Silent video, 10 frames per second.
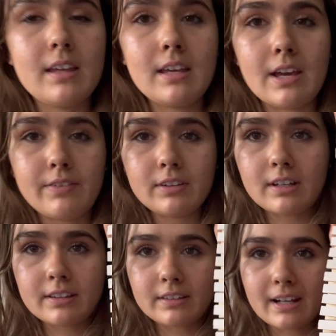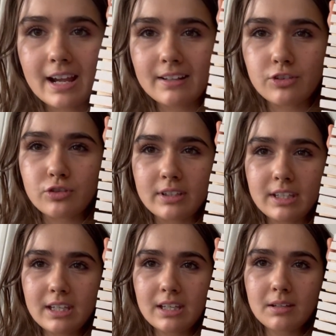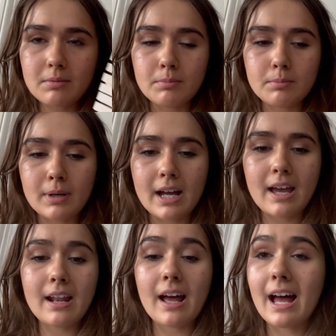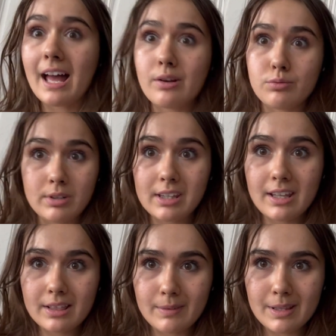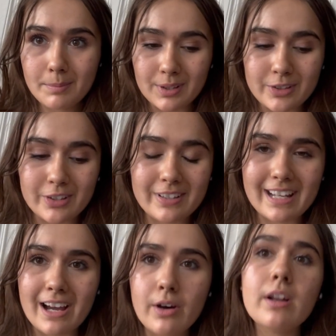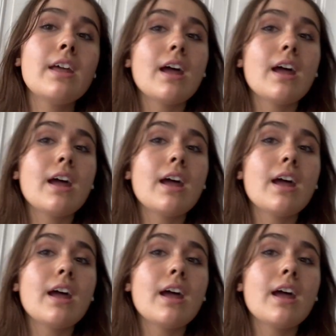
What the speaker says: if you look, they're kind of streaky, but I really like the way the blue turned out.